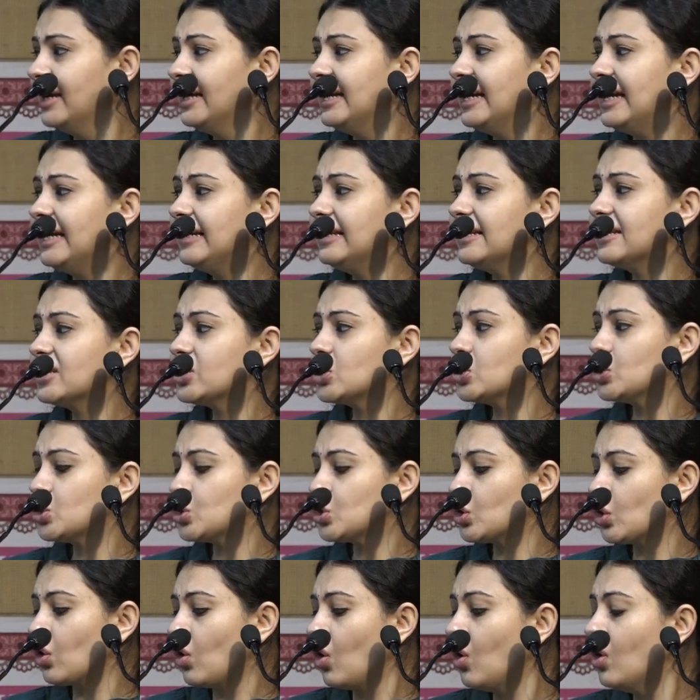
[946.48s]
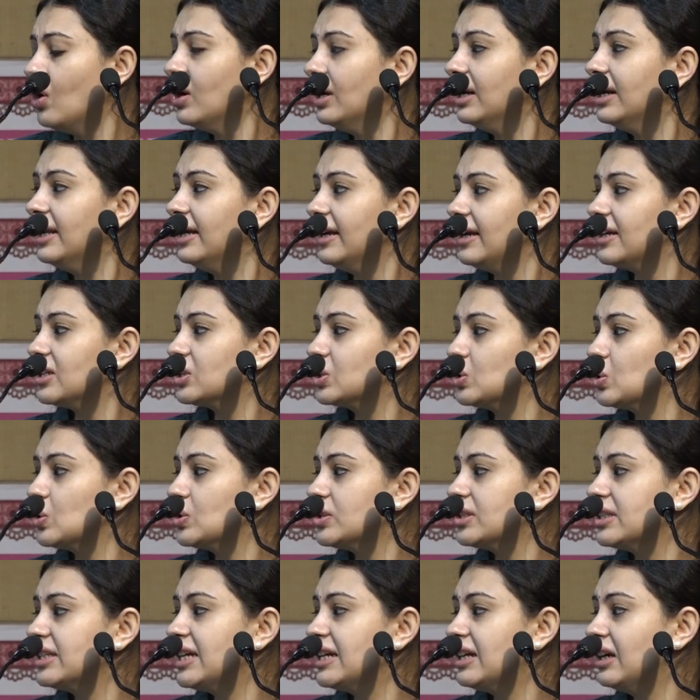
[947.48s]
It is strongly
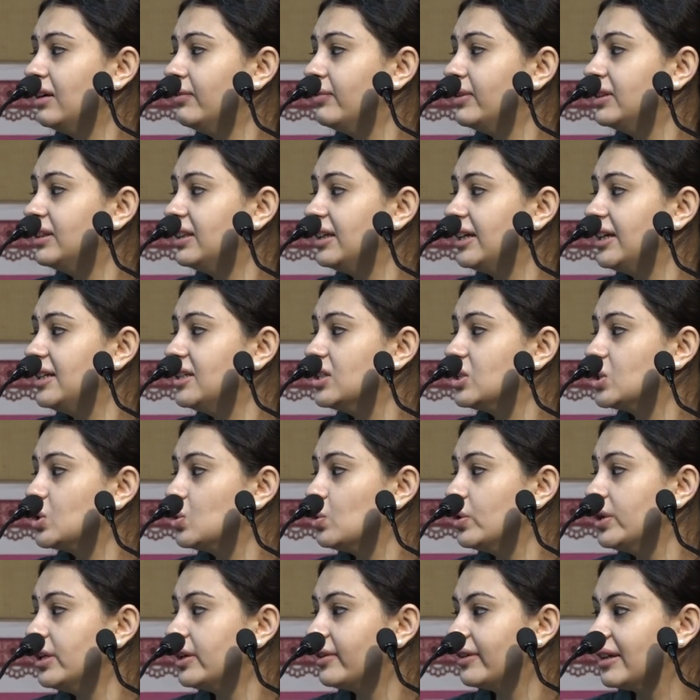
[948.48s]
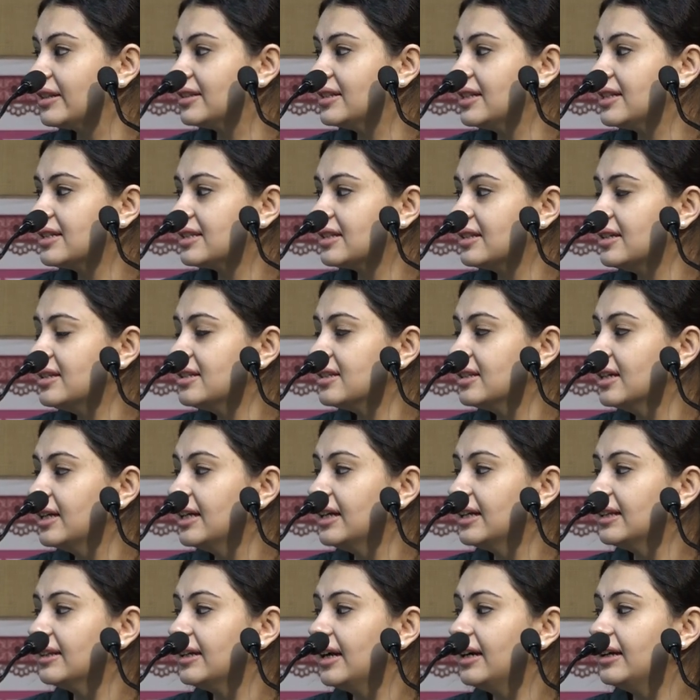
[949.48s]
associated with insulin resistance
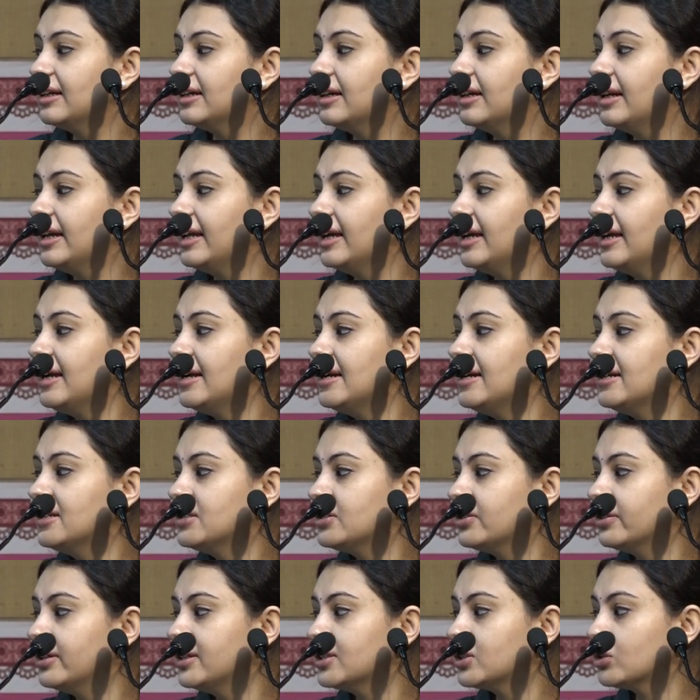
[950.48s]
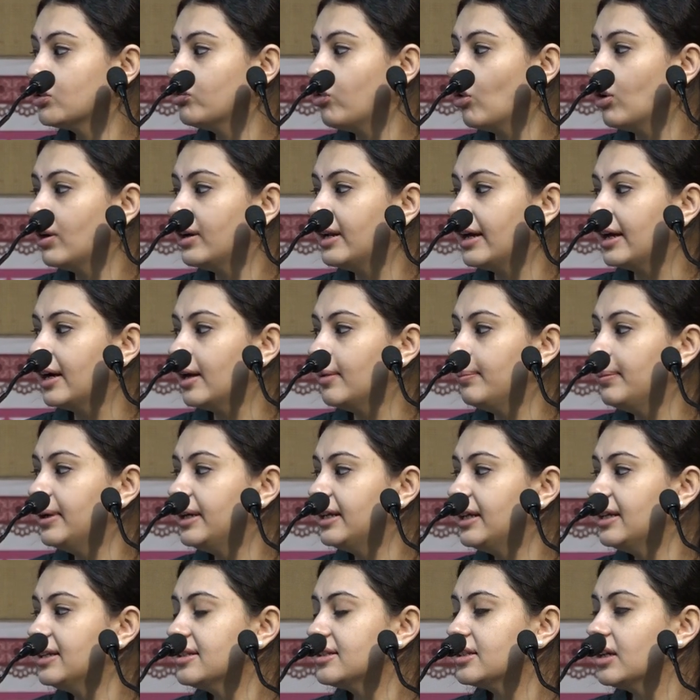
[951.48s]
that creates risk for
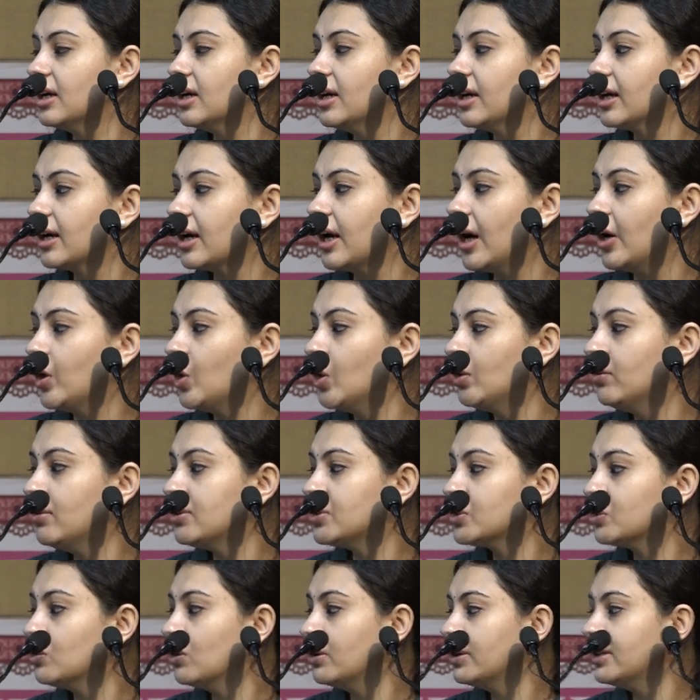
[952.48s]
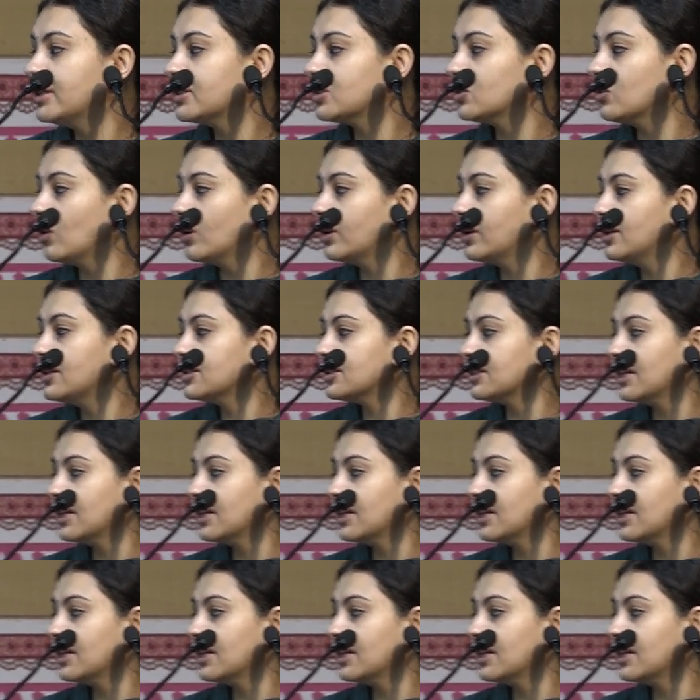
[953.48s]
diabetes, cardiovascular disorders